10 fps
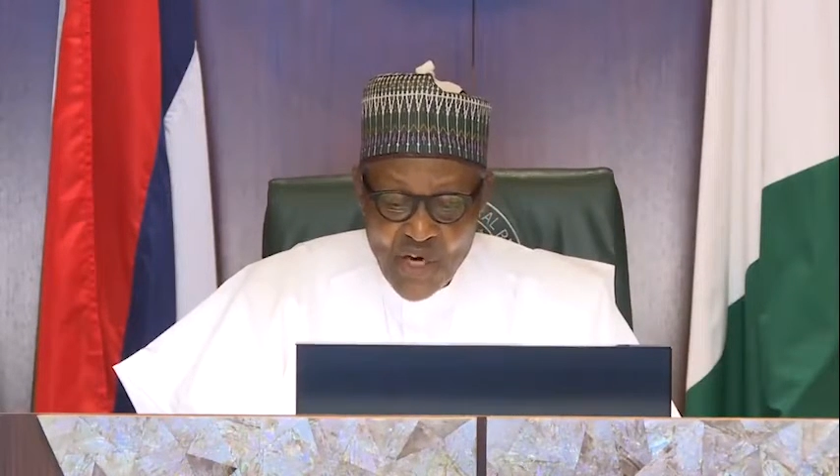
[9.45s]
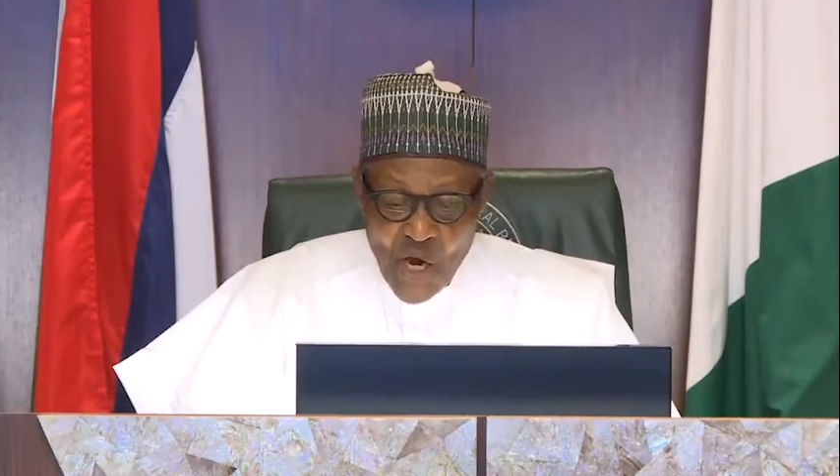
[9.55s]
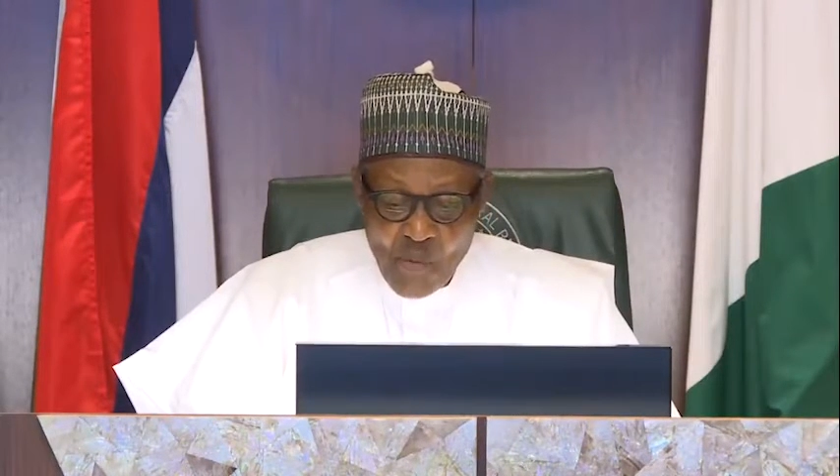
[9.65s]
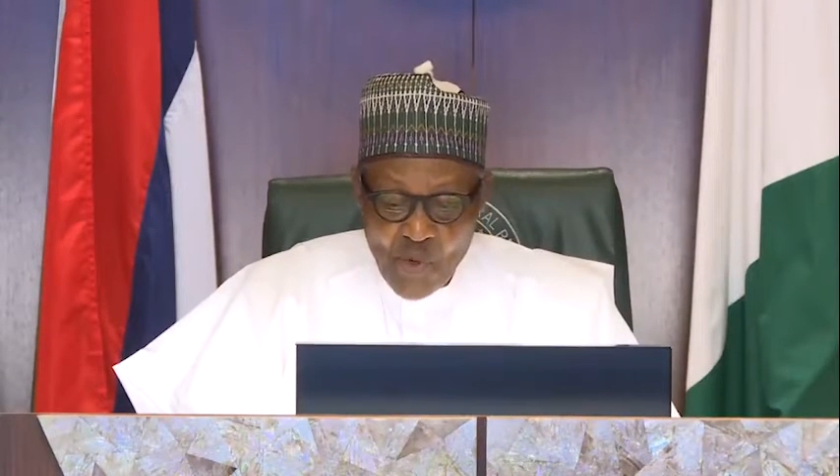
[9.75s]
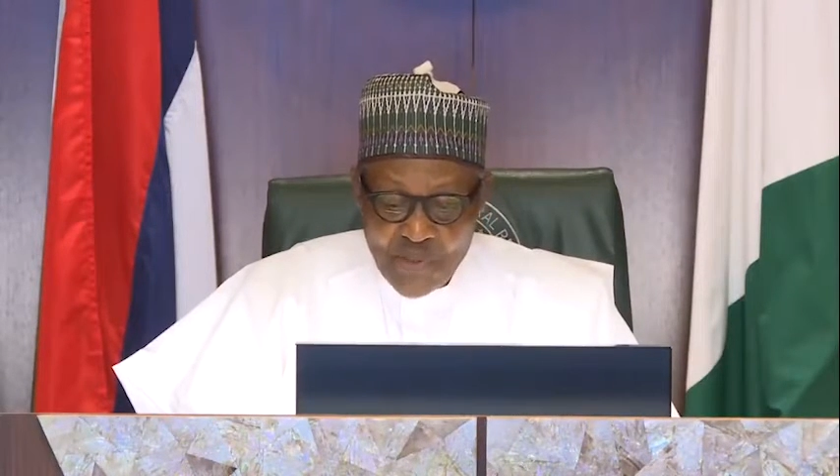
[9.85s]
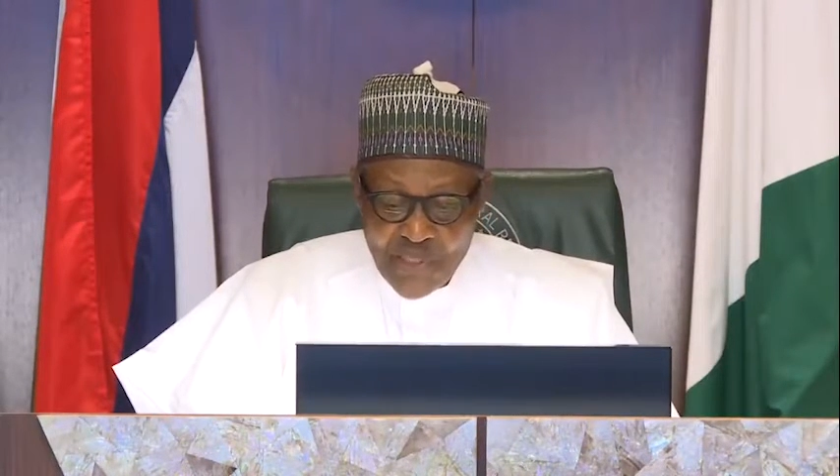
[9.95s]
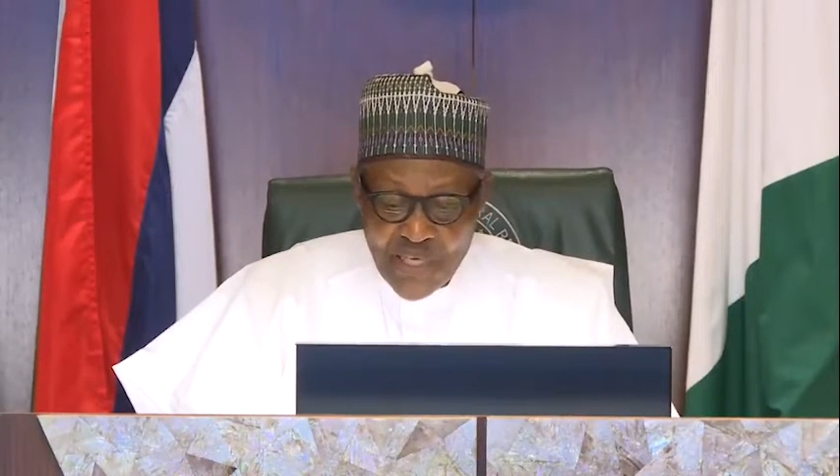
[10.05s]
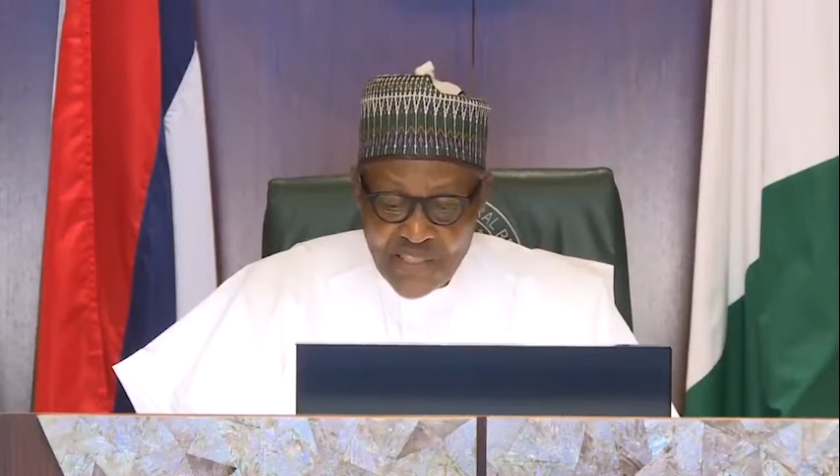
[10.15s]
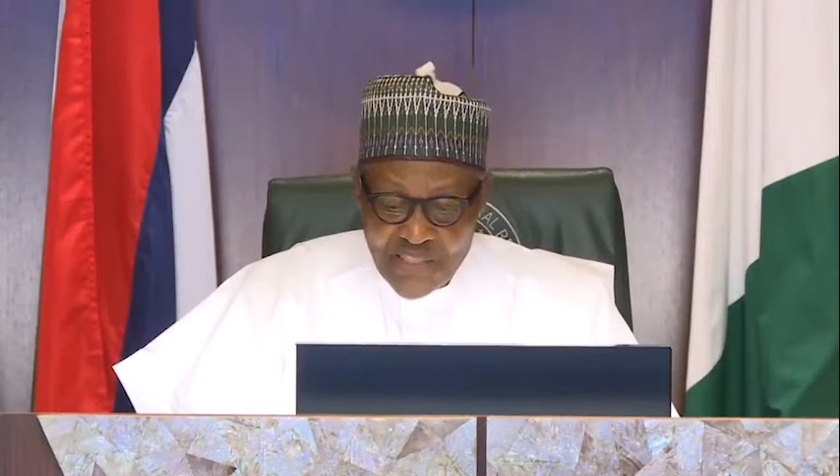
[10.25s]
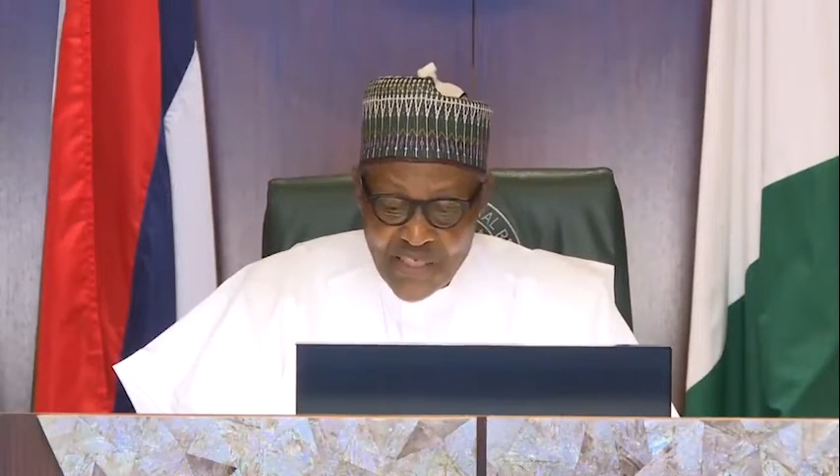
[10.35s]
about the
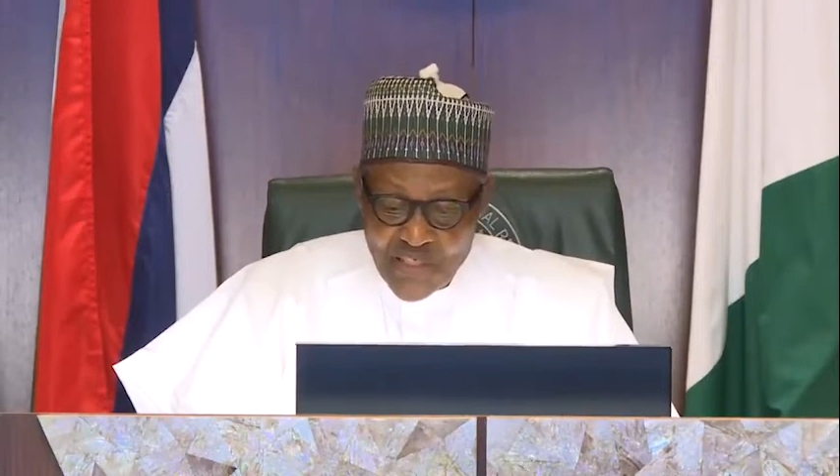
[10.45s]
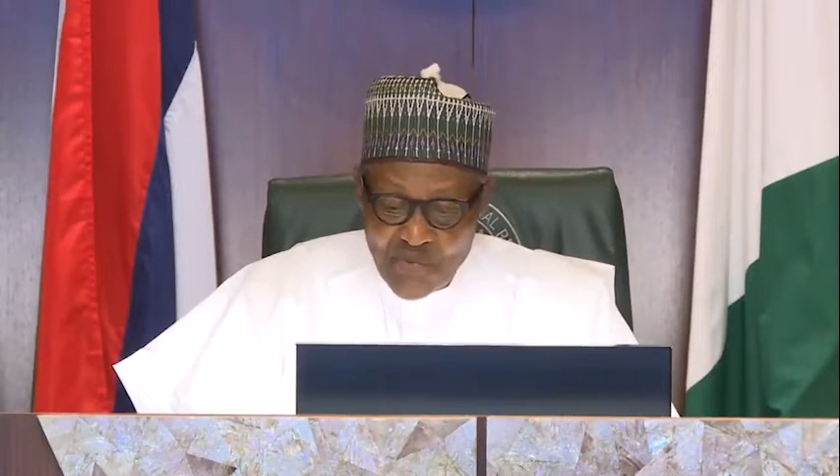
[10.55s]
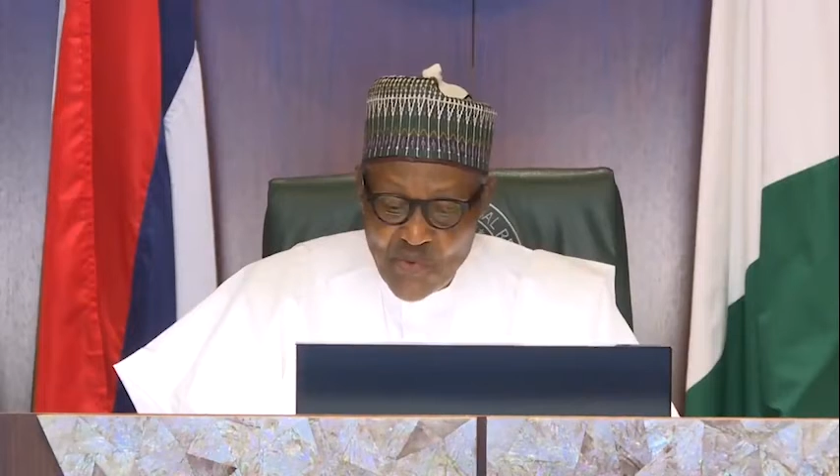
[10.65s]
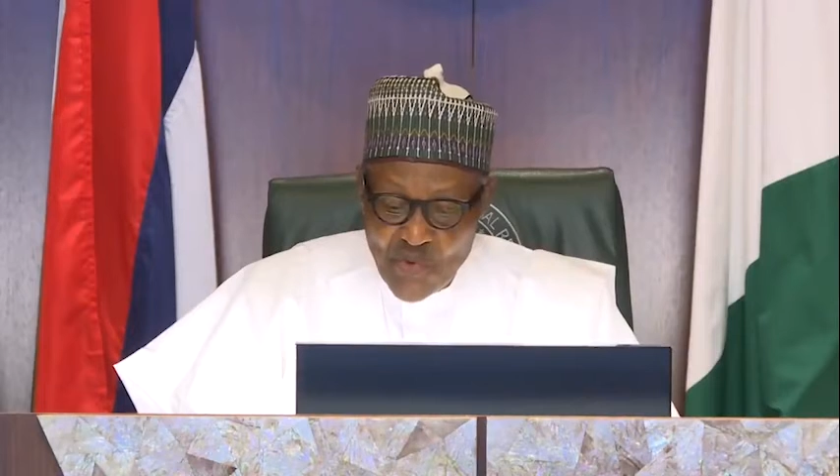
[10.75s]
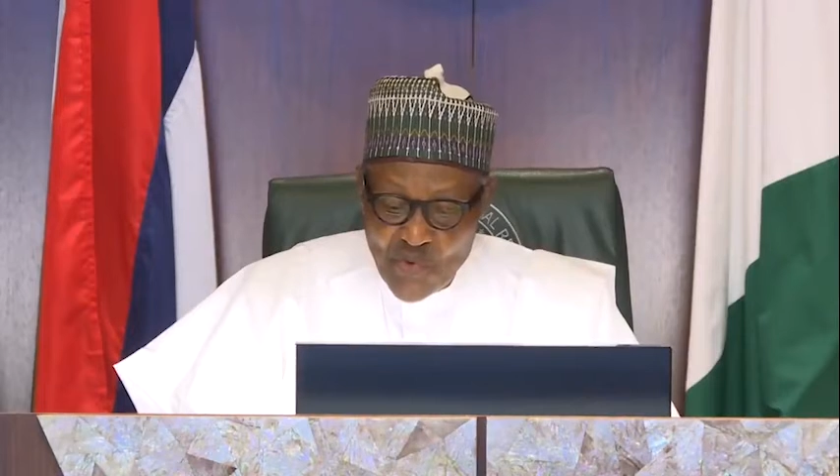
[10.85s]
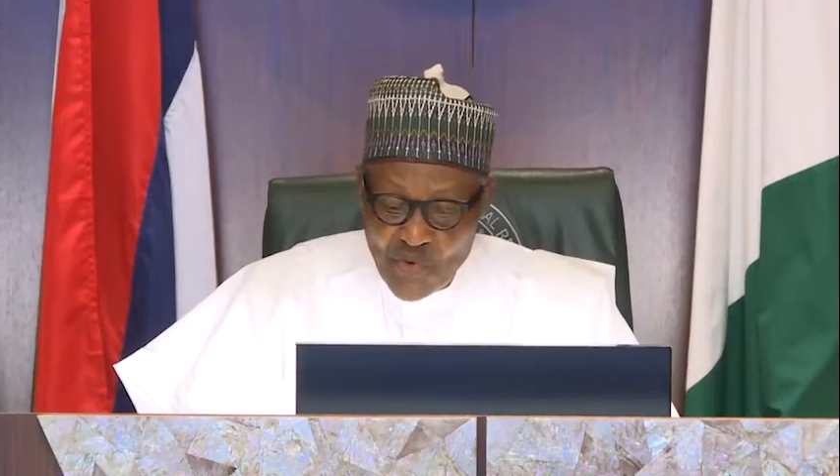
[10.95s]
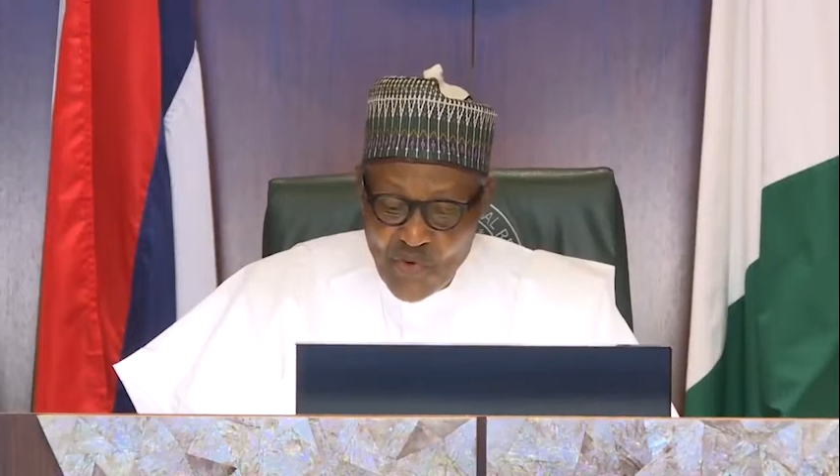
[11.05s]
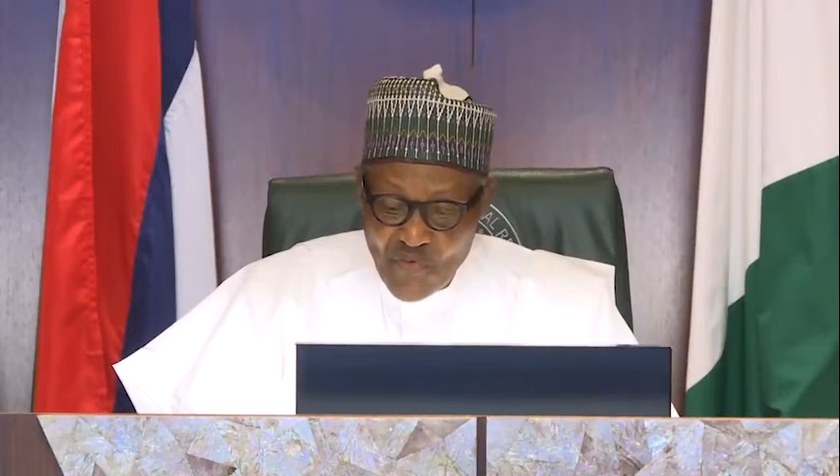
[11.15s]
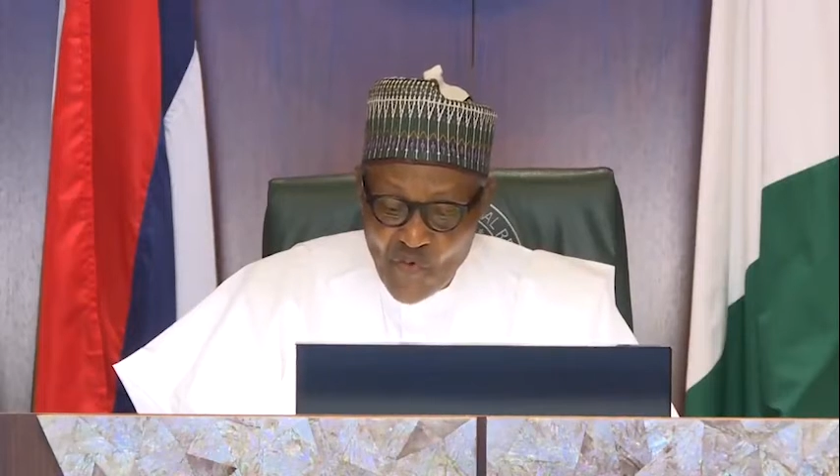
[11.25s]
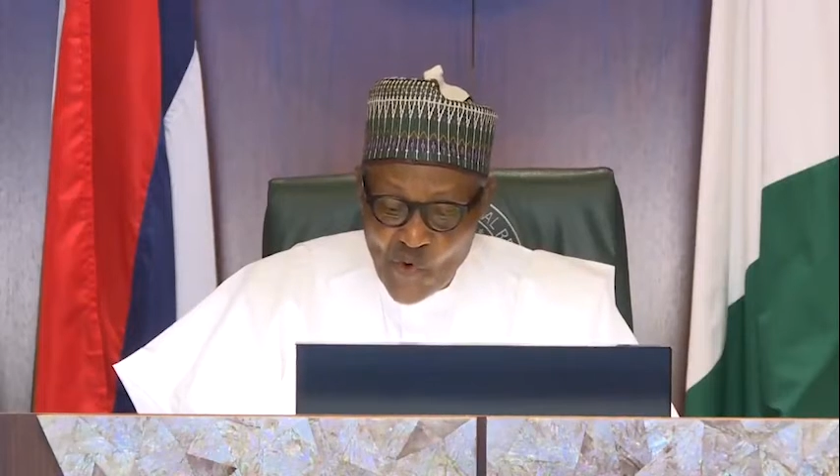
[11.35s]
excessive use of
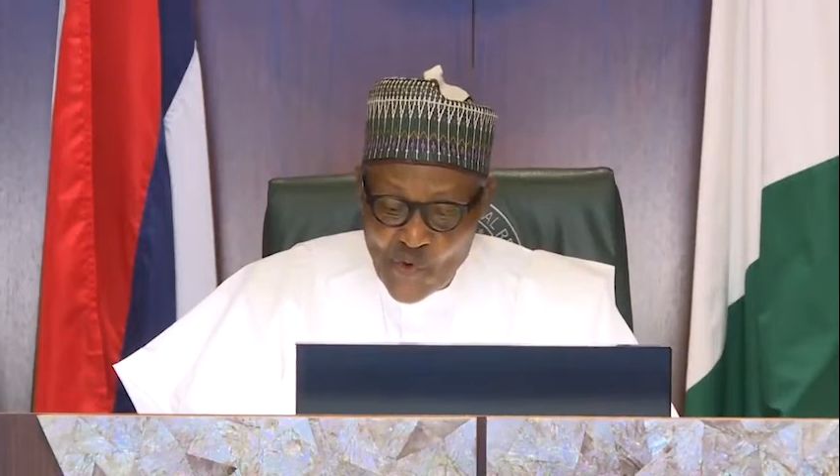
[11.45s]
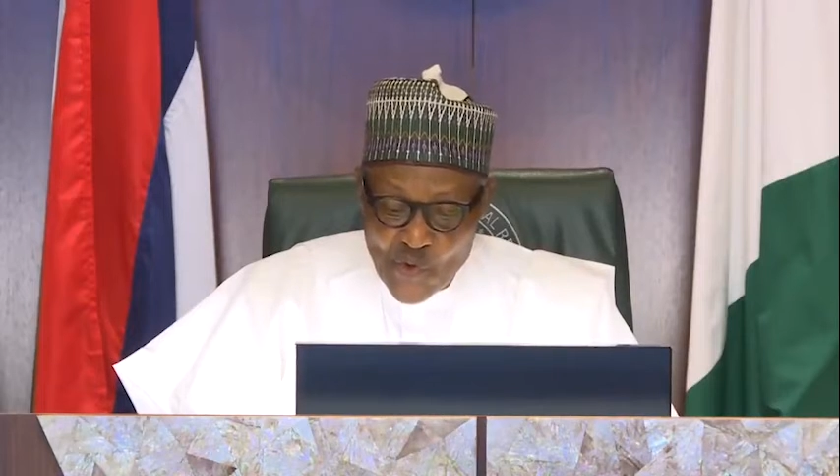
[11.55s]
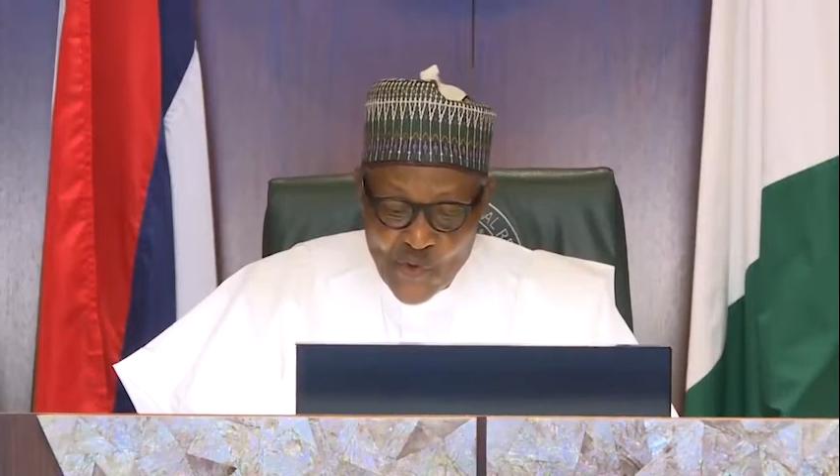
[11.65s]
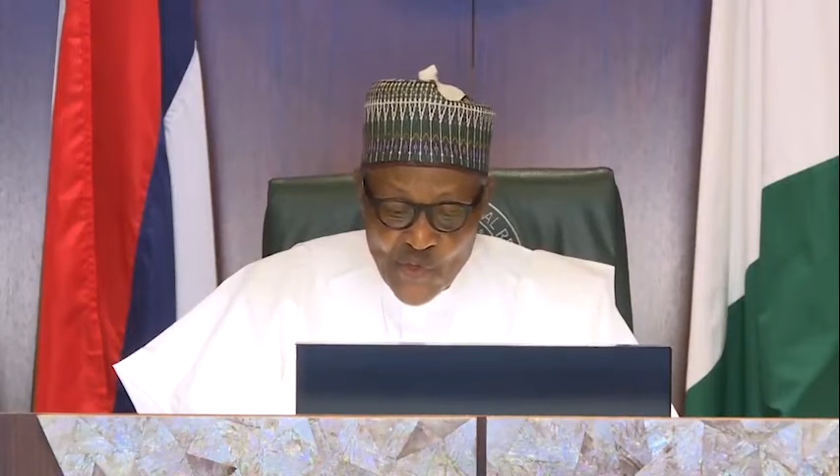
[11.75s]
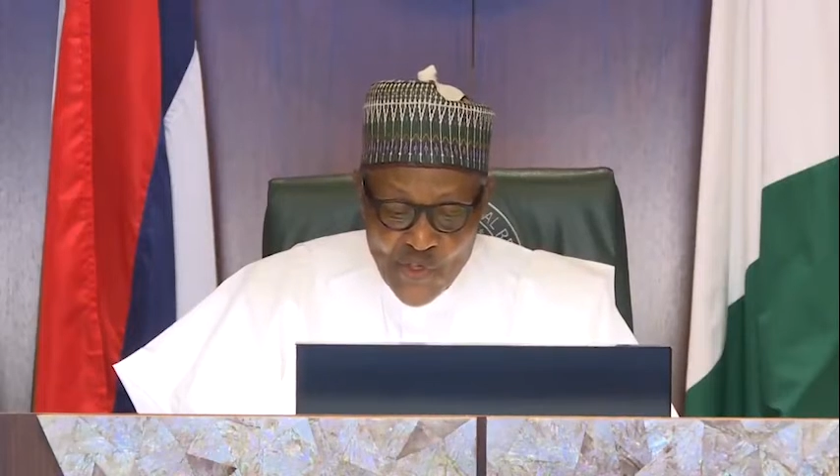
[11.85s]
force